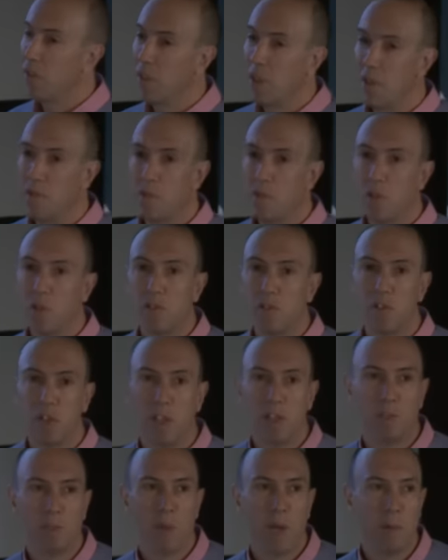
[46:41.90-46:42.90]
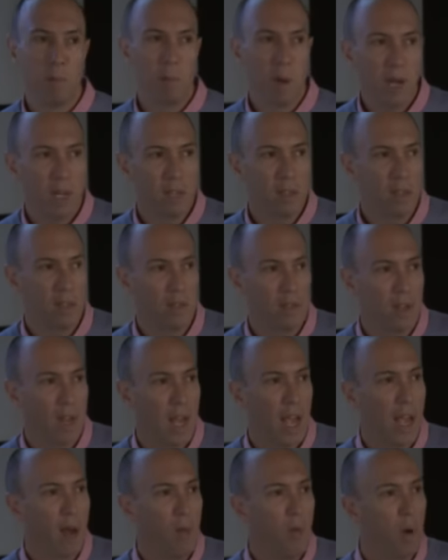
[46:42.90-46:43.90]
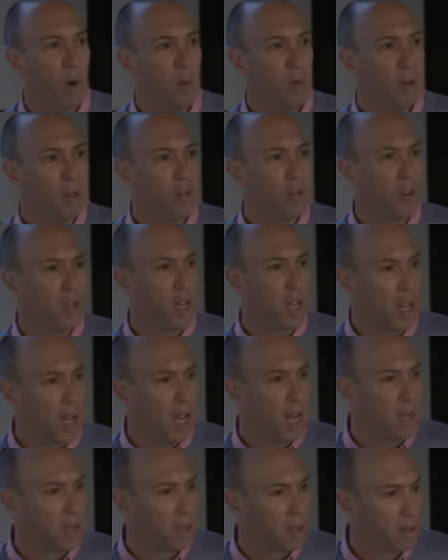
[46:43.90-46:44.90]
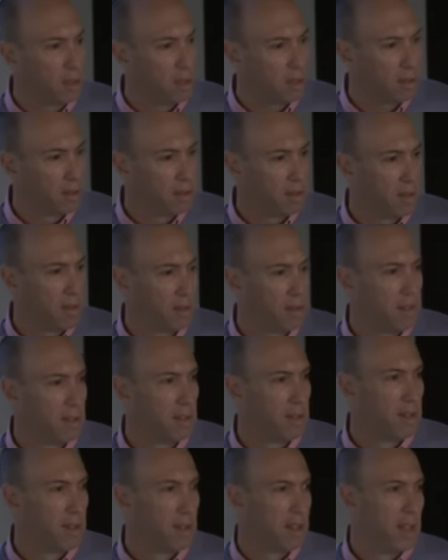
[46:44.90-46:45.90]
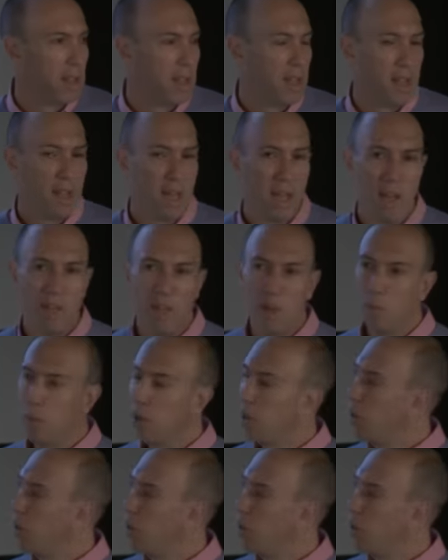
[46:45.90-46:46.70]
their first explained pain session, how well did you connect? And then we